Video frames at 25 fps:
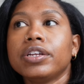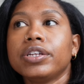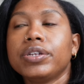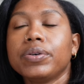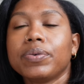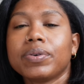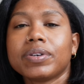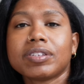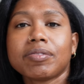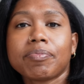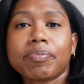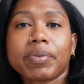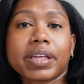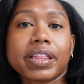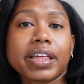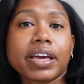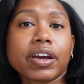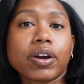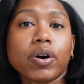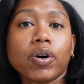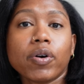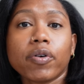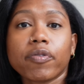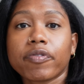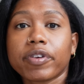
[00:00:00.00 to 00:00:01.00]
doing something
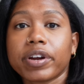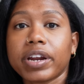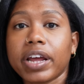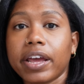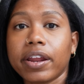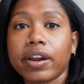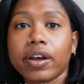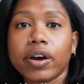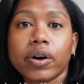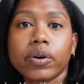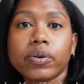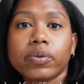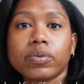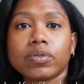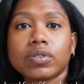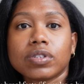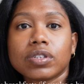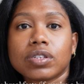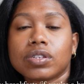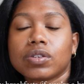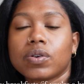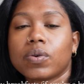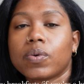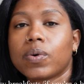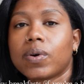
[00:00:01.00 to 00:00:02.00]
like overnight
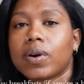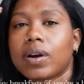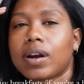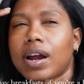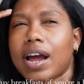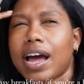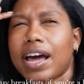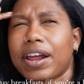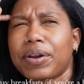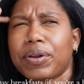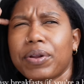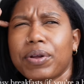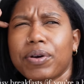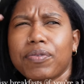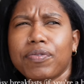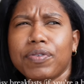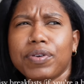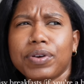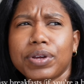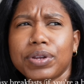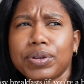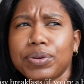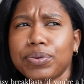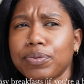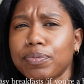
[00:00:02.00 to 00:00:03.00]
oats, or I don't know if
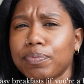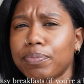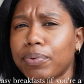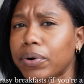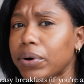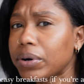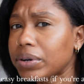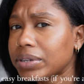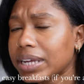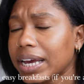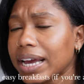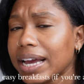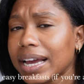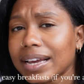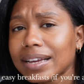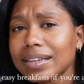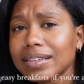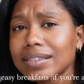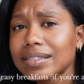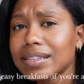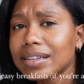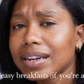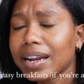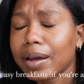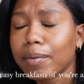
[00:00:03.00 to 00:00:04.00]
you can do boiled
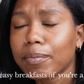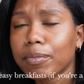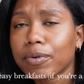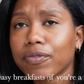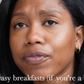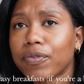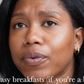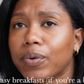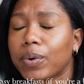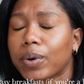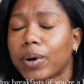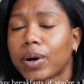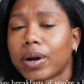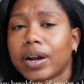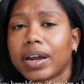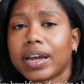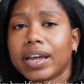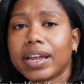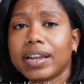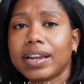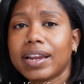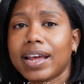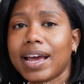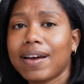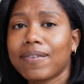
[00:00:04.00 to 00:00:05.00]
eggs the night before
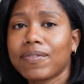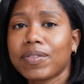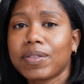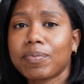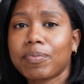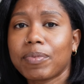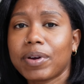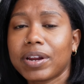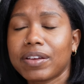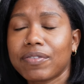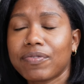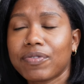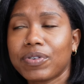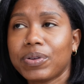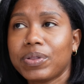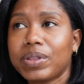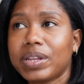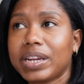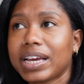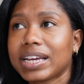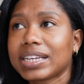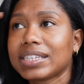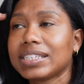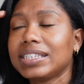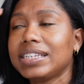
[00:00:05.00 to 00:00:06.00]
and have them ready for you
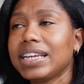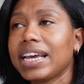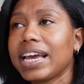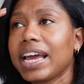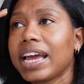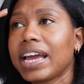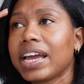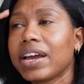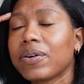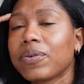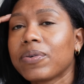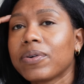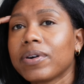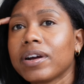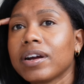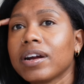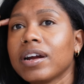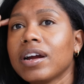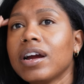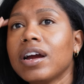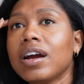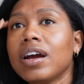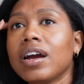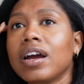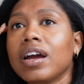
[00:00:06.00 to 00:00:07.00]
the next day,
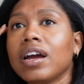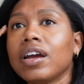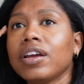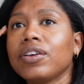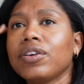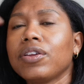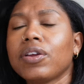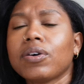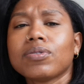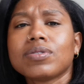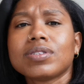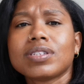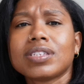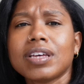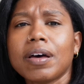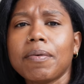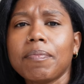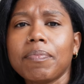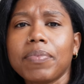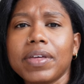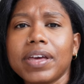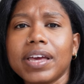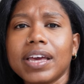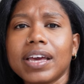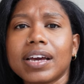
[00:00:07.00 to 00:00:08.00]
or, you know,
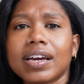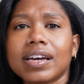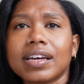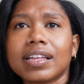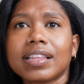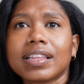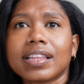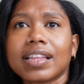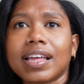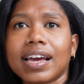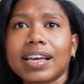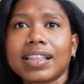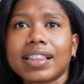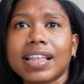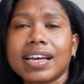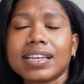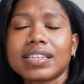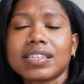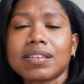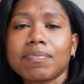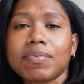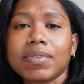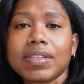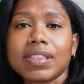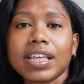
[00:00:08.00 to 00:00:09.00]
something like
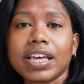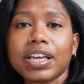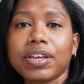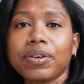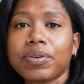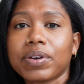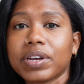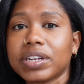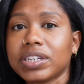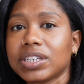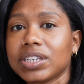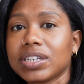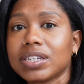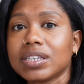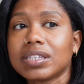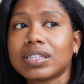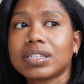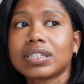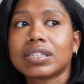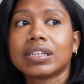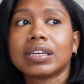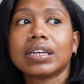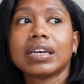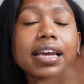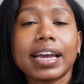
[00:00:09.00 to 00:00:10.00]
that, something that you can
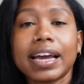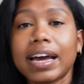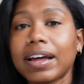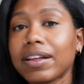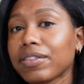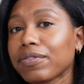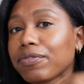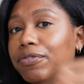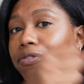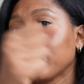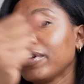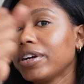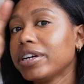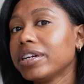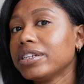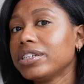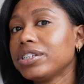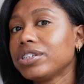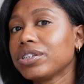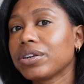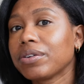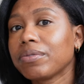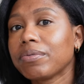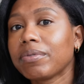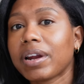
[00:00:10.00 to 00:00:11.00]
just take out the
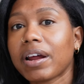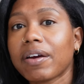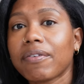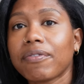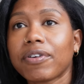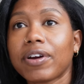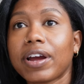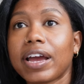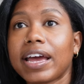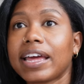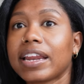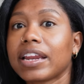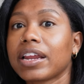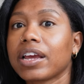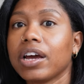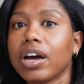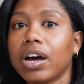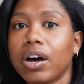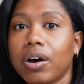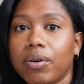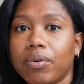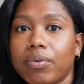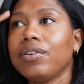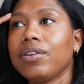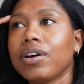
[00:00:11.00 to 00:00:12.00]
fridge or whatever and
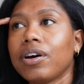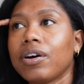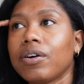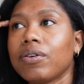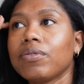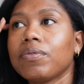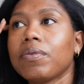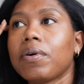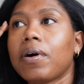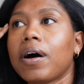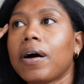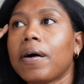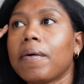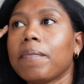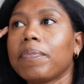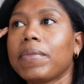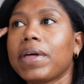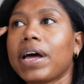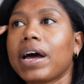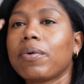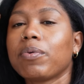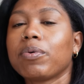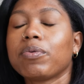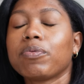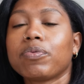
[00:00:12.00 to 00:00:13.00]
go, you know,
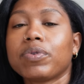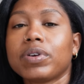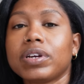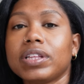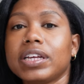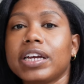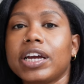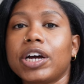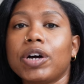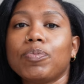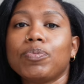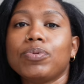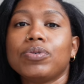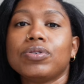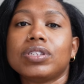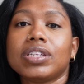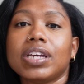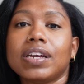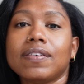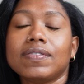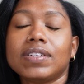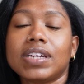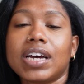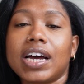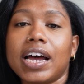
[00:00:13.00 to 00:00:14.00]
that will really help you
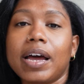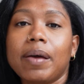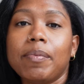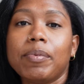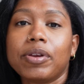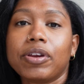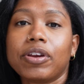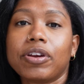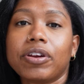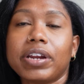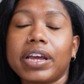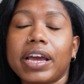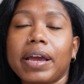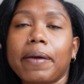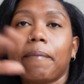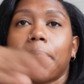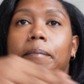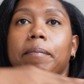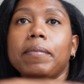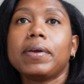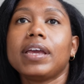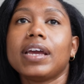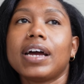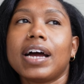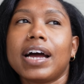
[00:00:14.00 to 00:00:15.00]
save time in your day.
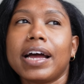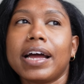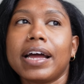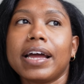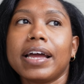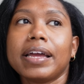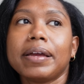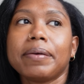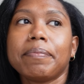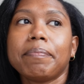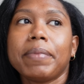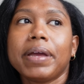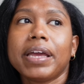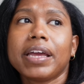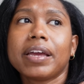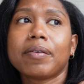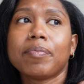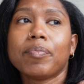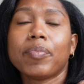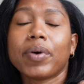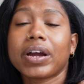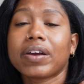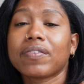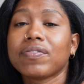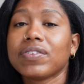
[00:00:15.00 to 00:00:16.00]
Me, I
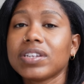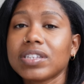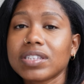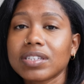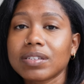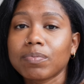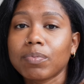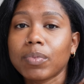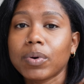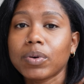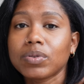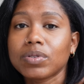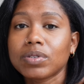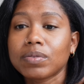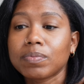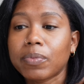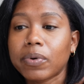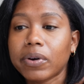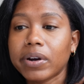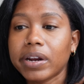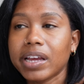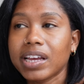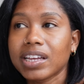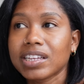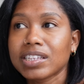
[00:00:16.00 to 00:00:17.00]
make breakfast most
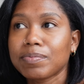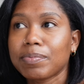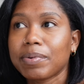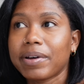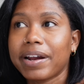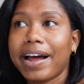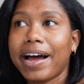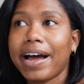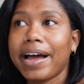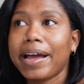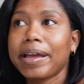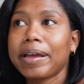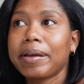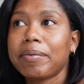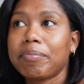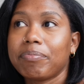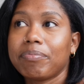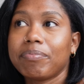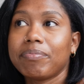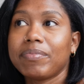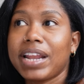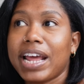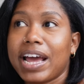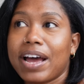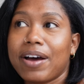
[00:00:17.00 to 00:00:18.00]
mornings, but I
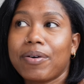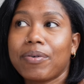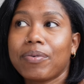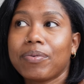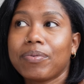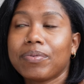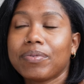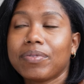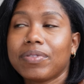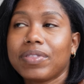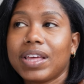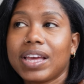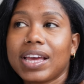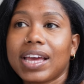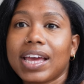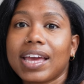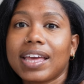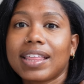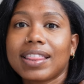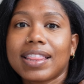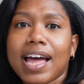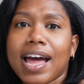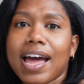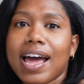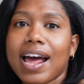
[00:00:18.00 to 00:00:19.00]
am now
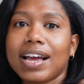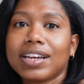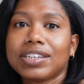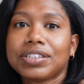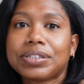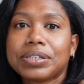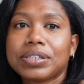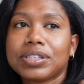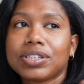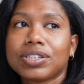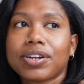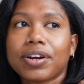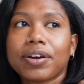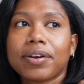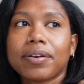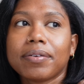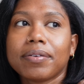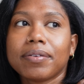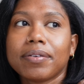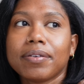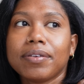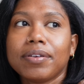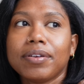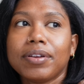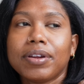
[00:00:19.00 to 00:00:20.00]
thinking that I should start,
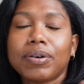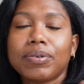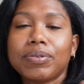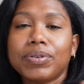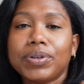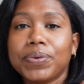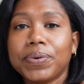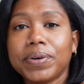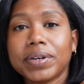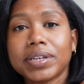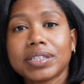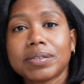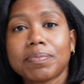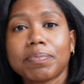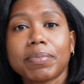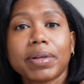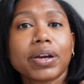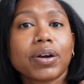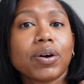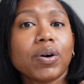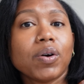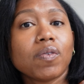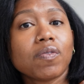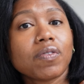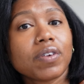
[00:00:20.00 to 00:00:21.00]
you know, doing some
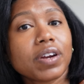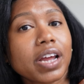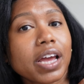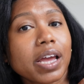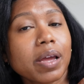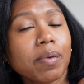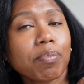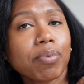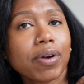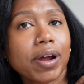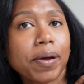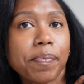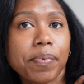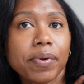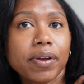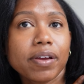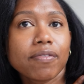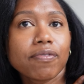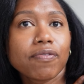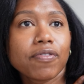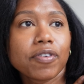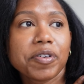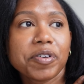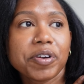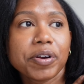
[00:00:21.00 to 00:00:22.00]
like overnight
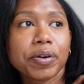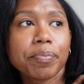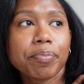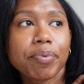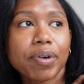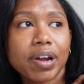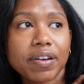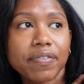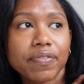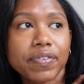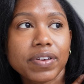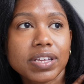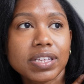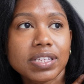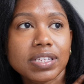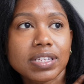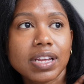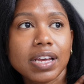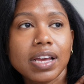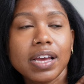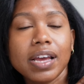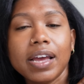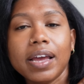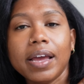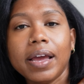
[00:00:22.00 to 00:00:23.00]
prepping for
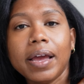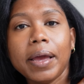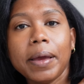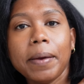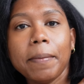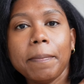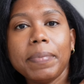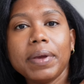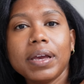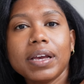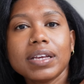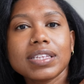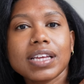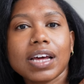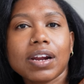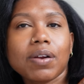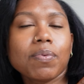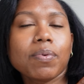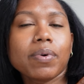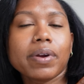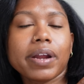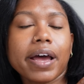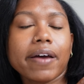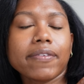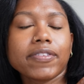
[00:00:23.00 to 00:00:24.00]
breakfast, because I
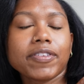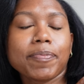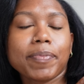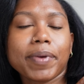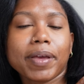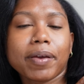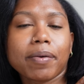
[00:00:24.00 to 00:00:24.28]
don't want to have to